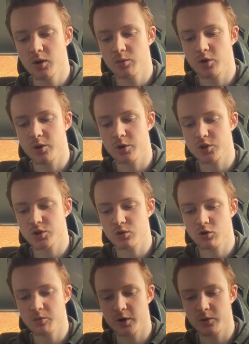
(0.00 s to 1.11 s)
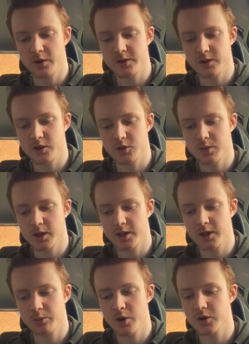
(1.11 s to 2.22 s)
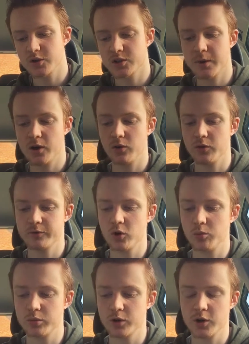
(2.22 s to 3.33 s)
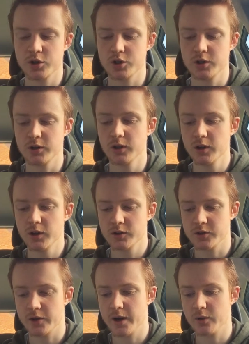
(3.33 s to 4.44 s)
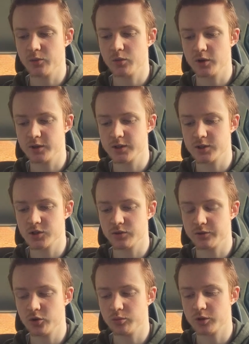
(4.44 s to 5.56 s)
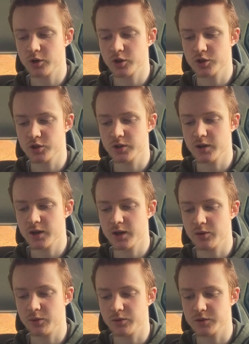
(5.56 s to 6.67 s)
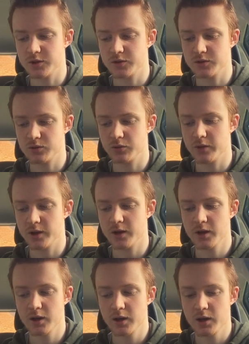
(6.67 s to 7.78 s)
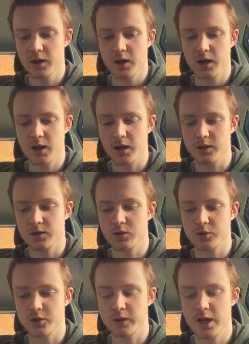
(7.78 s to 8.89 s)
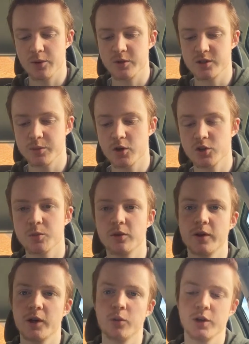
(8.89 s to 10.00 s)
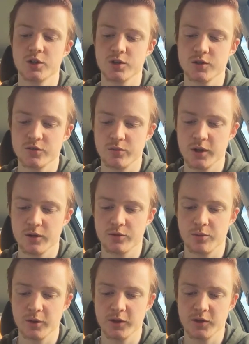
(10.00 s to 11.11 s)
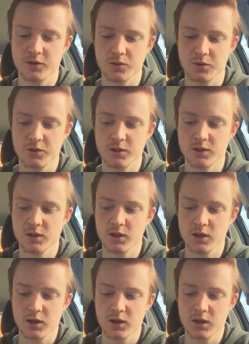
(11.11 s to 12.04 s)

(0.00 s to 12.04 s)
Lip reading: pretty much all of my research, planning, posts about film production, so what I did during film production, how it was used and all that. And it also allowed me to post my evaluations from different media sources.